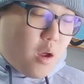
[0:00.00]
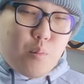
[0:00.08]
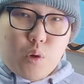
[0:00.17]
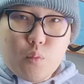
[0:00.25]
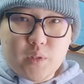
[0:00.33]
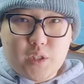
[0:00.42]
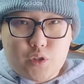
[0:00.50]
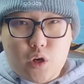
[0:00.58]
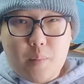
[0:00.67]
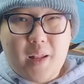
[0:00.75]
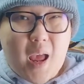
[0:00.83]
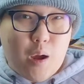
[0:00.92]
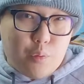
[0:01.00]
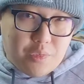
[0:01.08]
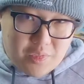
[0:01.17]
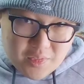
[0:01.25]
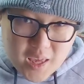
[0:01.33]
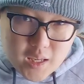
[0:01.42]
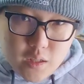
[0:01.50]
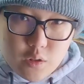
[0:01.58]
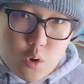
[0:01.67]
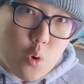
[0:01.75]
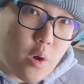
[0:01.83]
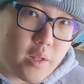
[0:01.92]
number will determine how thick
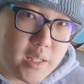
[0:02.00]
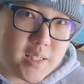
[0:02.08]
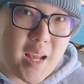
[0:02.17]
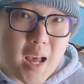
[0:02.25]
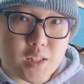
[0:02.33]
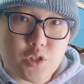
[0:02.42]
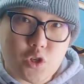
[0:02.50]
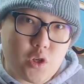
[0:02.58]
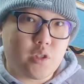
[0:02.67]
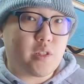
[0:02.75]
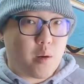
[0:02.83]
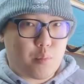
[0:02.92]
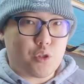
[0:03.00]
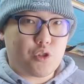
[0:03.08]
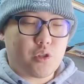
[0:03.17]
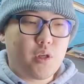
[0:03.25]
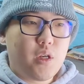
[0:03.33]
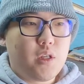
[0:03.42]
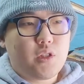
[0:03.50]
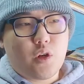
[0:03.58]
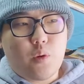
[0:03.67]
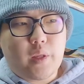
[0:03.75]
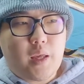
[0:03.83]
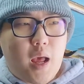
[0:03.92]
the oil is at a certain temperature.
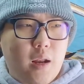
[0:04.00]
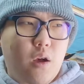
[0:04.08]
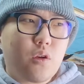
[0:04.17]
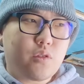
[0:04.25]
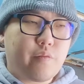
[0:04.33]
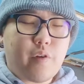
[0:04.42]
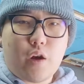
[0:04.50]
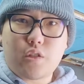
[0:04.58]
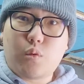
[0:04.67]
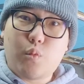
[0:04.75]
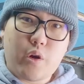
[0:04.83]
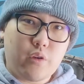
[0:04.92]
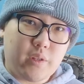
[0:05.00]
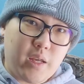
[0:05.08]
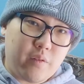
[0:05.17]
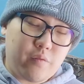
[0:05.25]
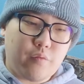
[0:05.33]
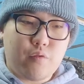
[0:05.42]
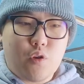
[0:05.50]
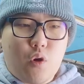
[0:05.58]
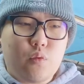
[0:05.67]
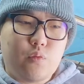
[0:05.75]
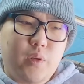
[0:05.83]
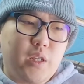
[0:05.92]
So it kind of also varies on where you live. If you
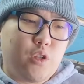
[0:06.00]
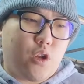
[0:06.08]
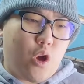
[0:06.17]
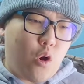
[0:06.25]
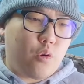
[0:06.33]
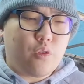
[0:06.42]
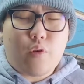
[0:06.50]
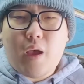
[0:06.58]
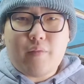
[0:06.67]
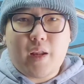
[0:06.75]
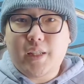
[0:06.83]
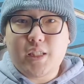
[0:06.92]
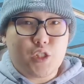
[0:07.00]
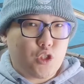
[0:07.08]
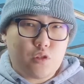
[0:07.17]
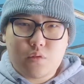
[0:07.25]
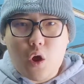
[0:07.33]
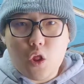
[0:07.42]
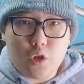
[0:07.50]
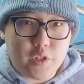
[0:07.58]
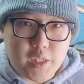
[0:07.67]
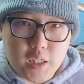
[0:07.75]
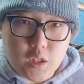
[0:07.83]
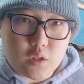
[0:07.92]
don't really know, you don't have an idea, just call your
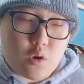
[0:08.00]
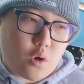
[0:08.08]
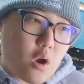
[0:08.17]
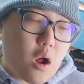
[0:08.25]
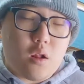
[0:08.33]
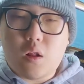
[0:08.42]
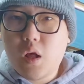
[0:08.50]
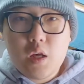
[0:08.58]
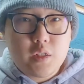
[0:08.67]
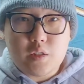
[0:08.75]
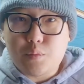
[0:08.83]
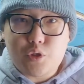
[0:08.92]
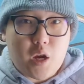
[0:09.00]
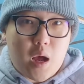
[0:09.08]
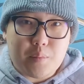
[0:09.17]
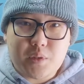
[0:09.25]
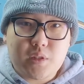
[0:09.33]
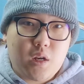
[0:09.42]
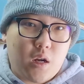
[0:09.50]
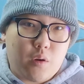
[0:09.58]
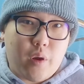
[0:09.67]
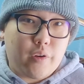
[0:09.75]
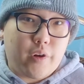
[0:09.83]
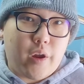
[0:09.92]
dealer or call some shops
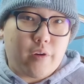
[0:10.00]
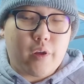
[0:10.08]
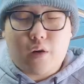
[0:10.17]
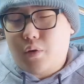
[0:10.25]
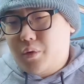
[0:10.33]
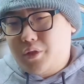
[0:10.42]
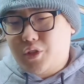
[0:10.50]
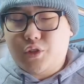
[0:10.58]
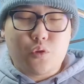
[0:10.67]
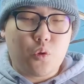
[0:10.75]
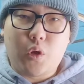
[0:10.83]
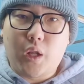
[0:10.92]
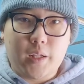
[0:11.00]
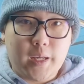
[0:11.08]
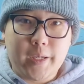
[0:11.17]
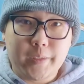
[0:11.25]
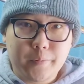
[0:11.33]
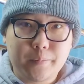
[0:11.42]
around your area, or just Google online.